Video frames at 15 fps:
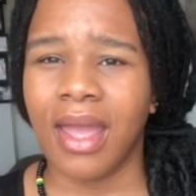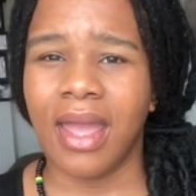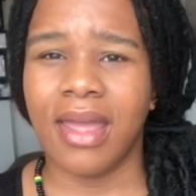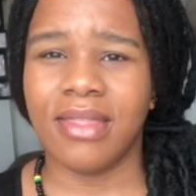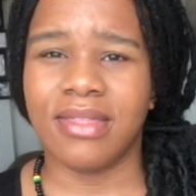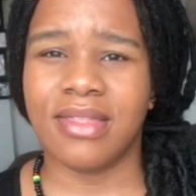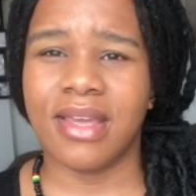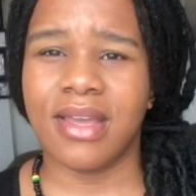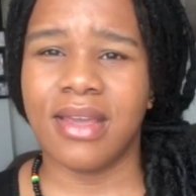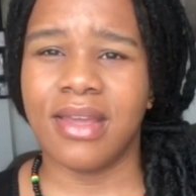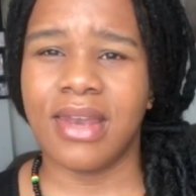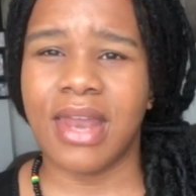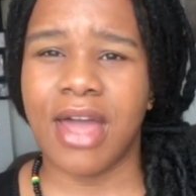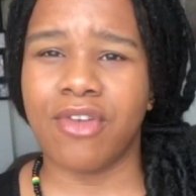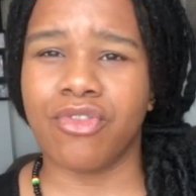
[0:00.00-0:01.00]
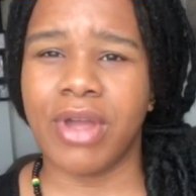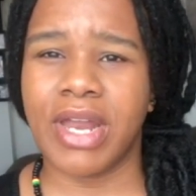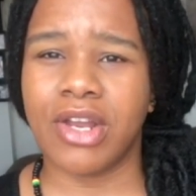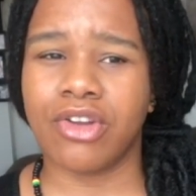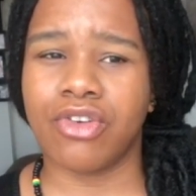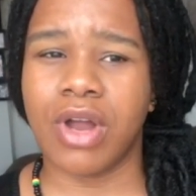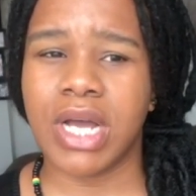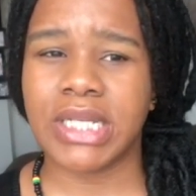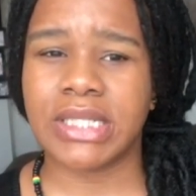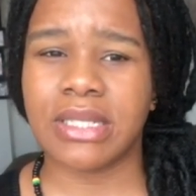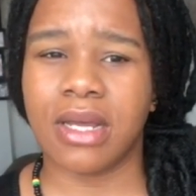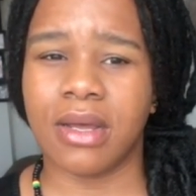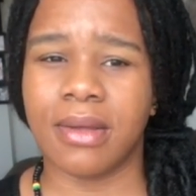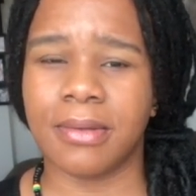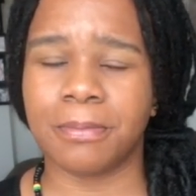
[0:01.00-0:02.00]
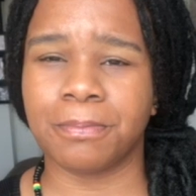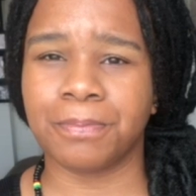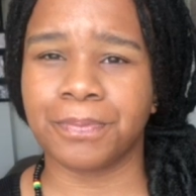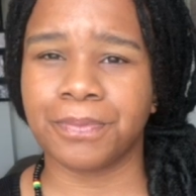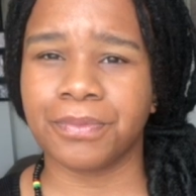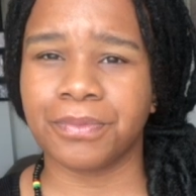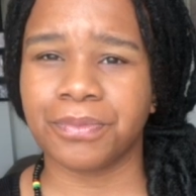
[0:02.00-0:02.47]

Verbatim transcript: And then I ran across, um,